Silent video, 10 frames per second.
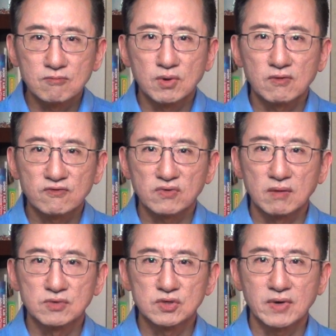bone
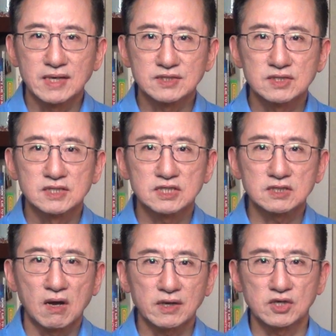from US
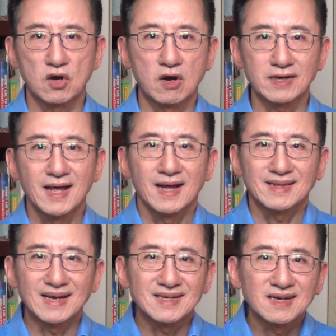stockyard
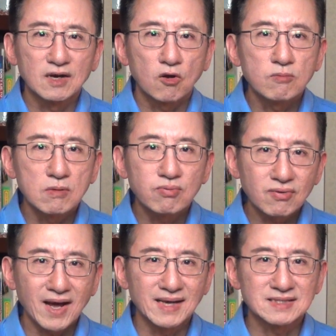that the global
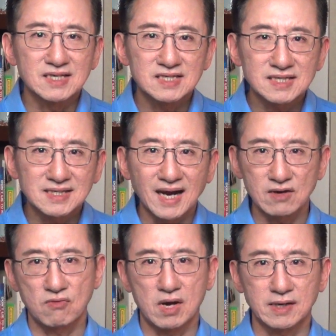price
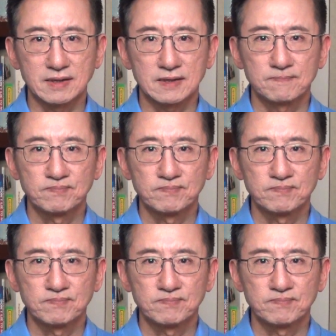skyrocketed.